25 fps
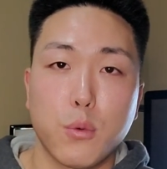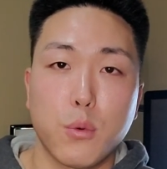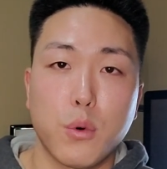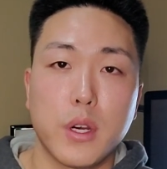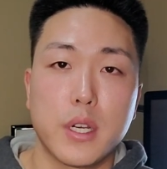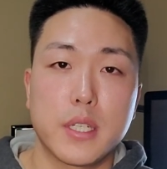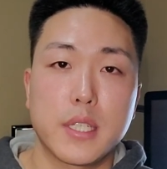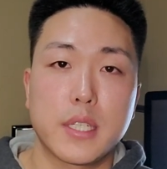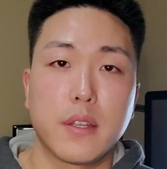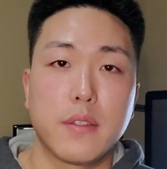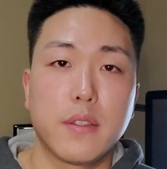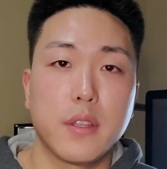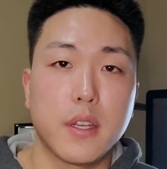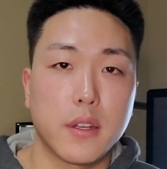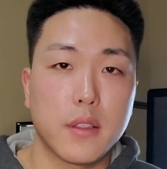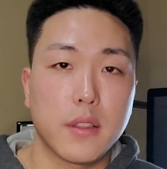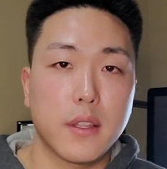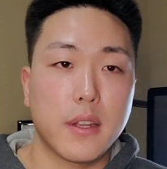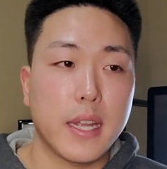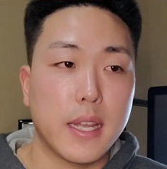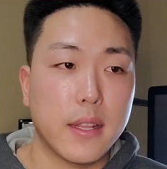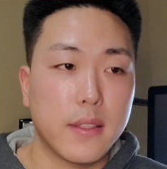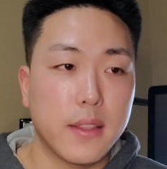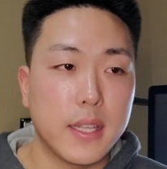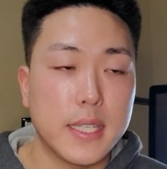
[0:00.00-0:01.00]
was
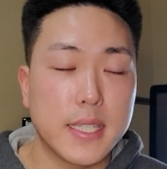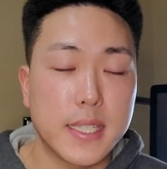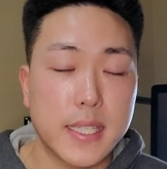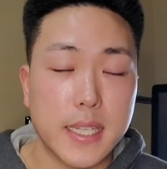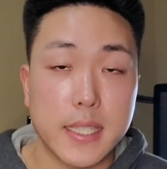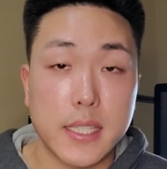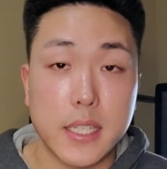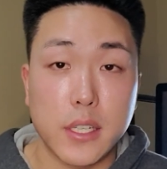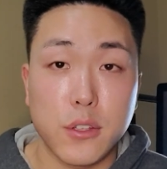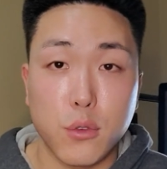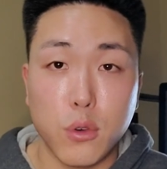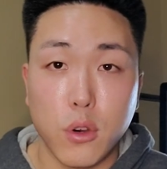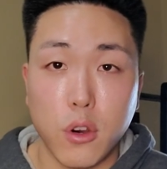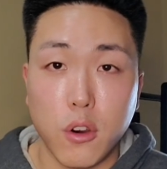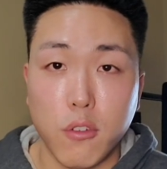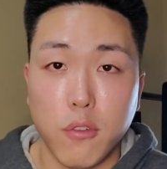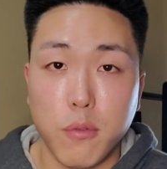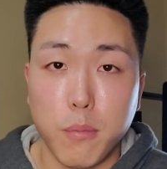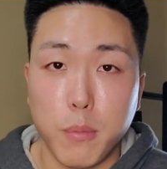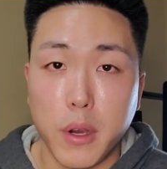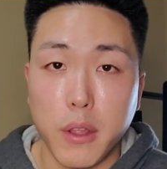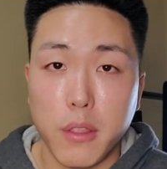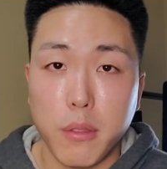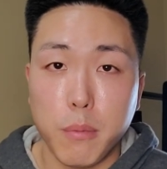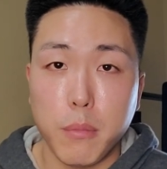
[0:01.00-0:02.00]
conducted at the 6 and
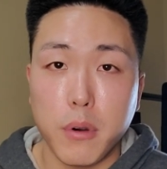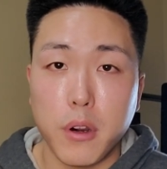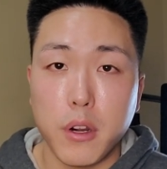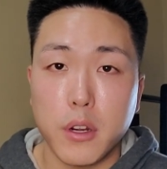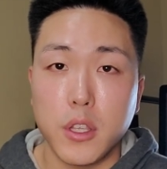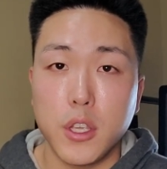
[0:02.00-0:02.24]
12 month mark